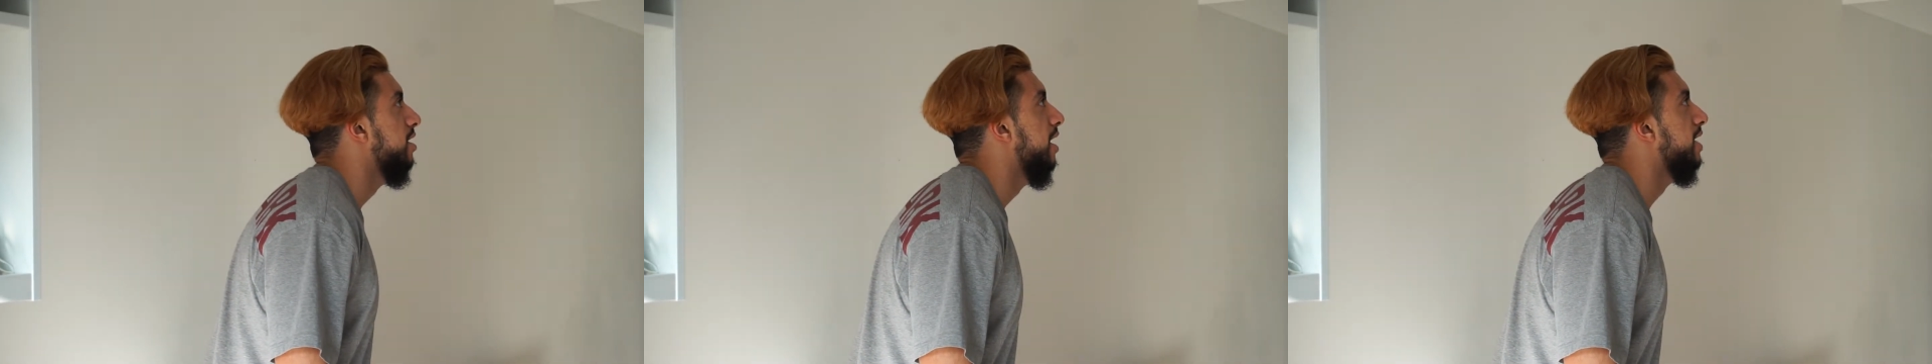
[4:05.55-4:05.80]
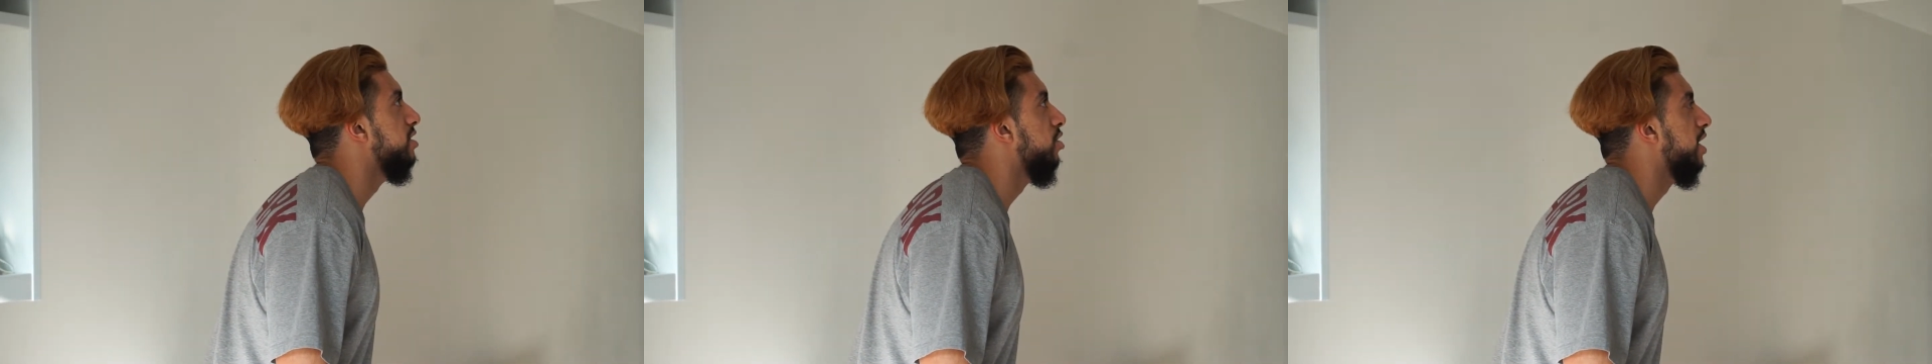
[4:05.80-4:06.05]

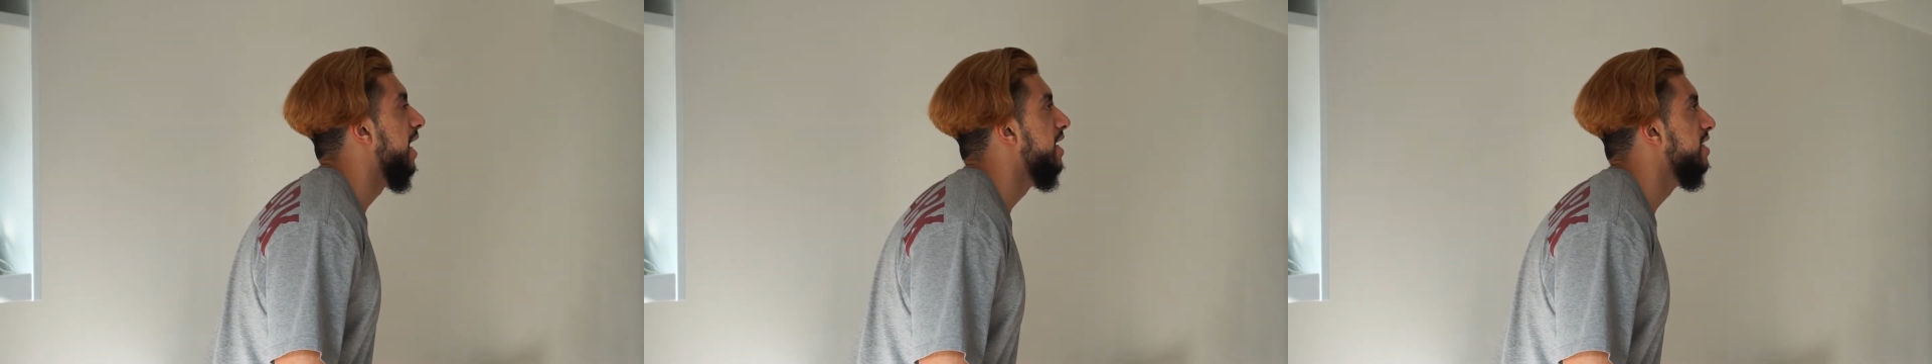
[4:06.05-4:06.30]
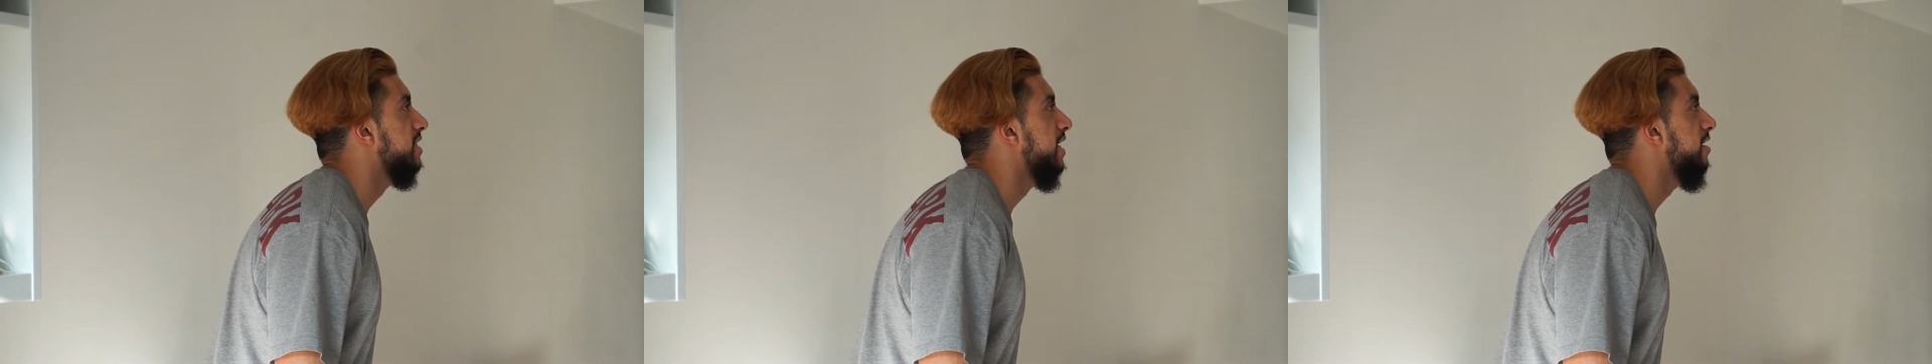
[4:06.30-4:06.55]
it's not kind
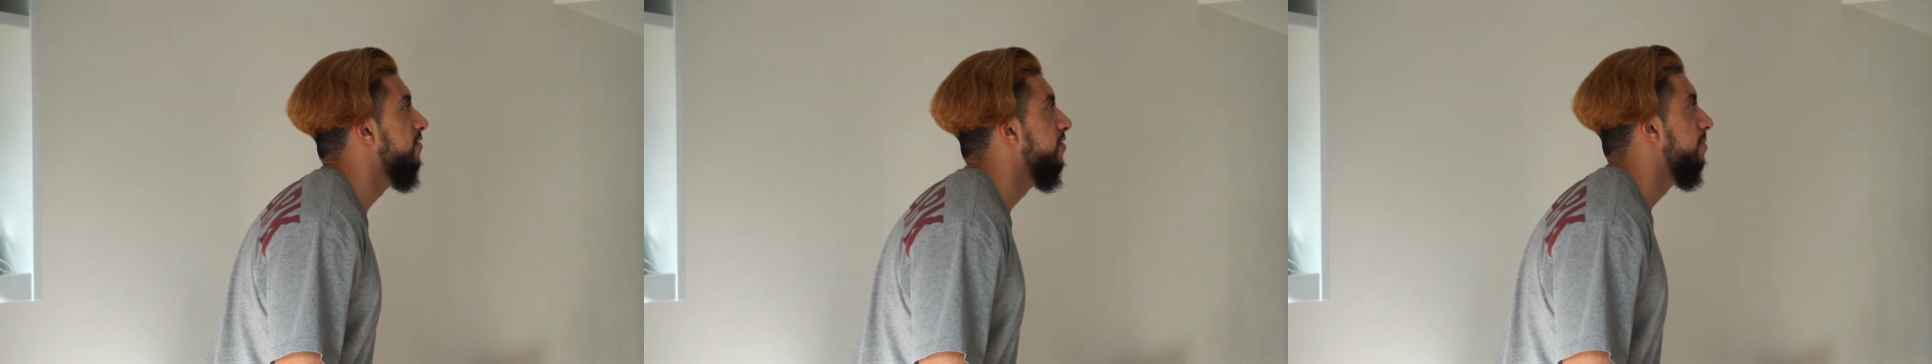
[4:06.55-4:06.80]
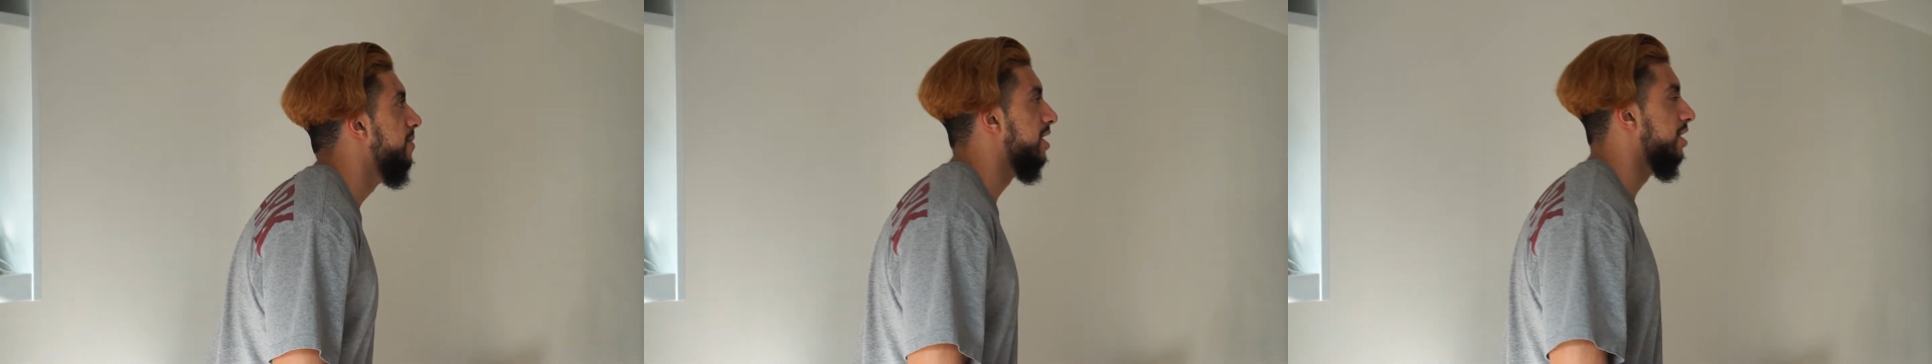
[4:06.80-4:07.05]
of safe
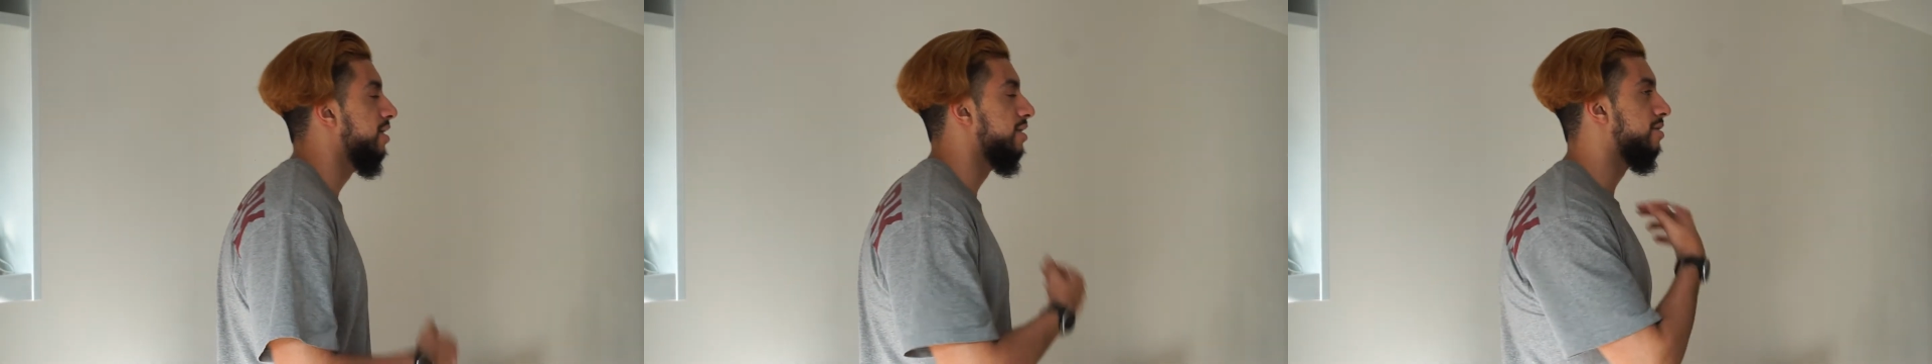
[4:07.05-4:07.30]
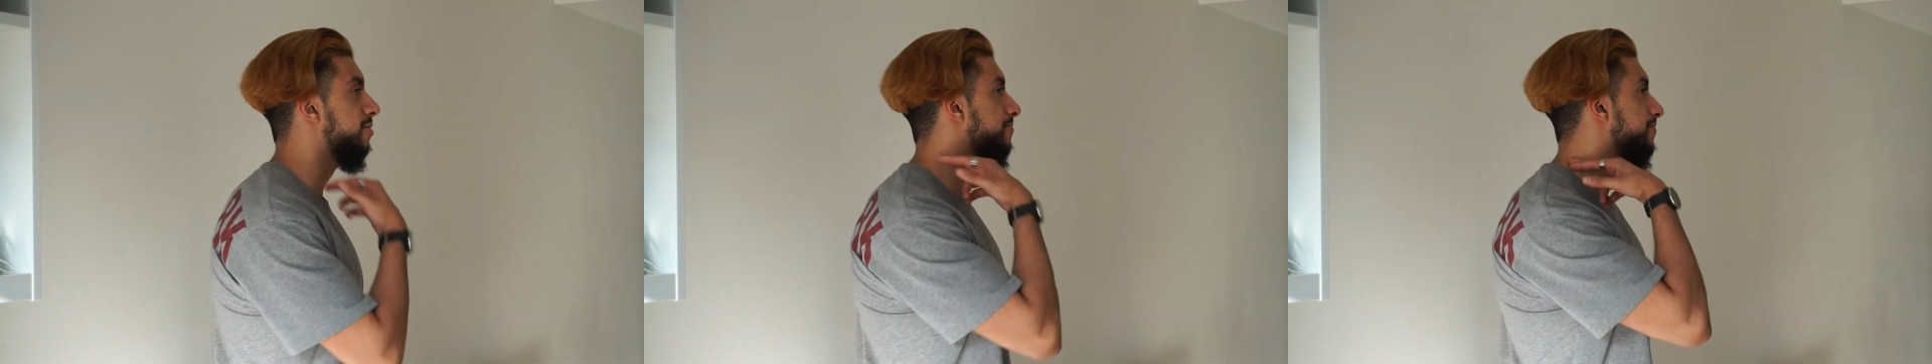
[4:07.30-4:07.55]
because